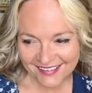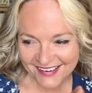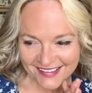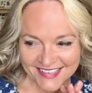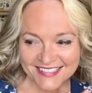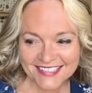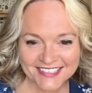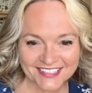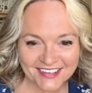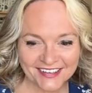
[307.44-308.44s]
All right, let's
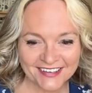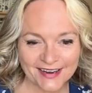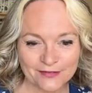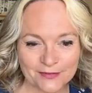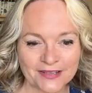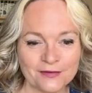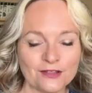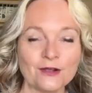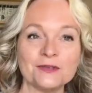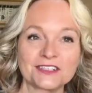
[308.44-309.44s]
get started and we're gonna
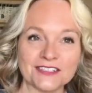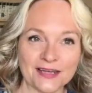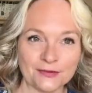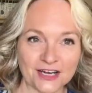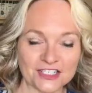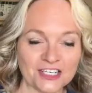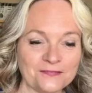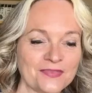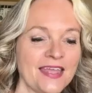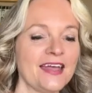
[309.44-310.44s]
play with Global Design
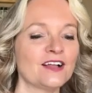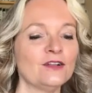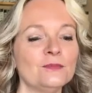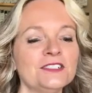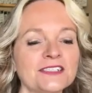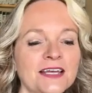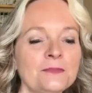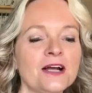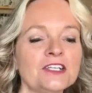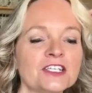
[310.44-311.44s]
Project. Global
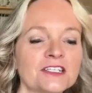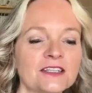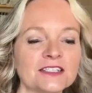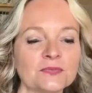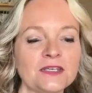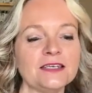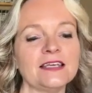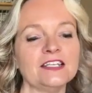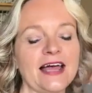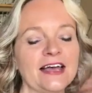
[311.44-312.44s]
Design Project this
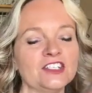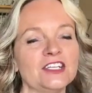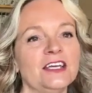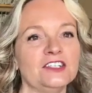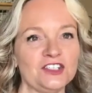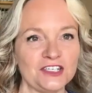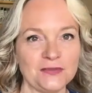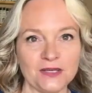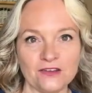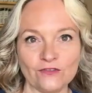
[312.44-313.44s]
week, hashtag
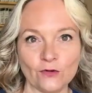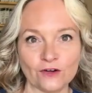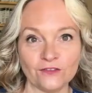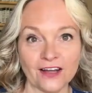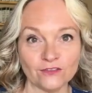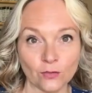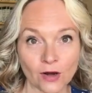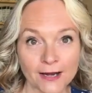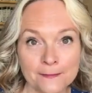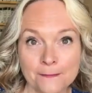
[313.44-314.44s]

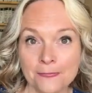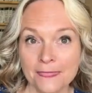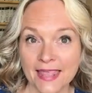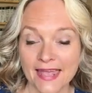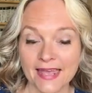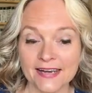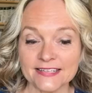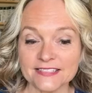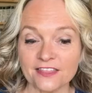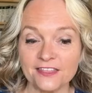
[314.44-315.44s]
GDP451.
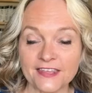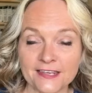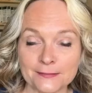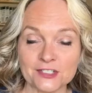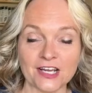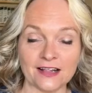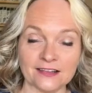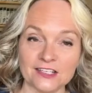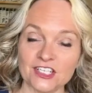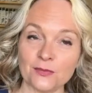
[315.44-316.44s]
And it's a theme
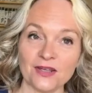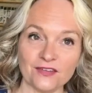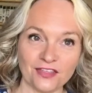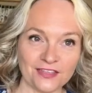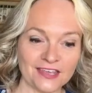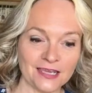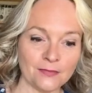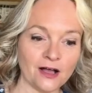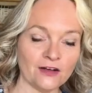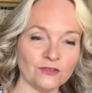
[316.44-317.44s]
challenge and we have a
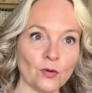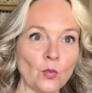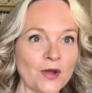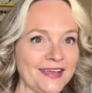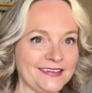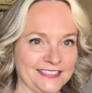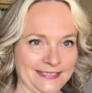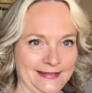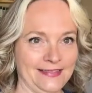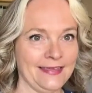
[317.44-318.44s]
theme of
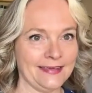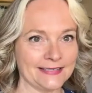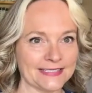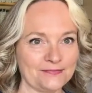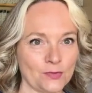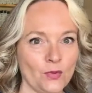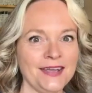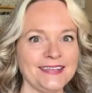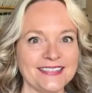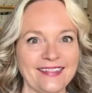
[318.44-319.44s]
winged things,
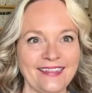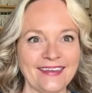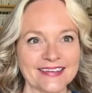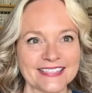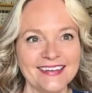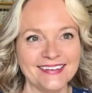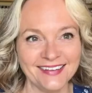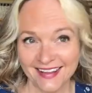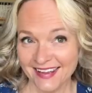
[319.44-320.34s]
winged things.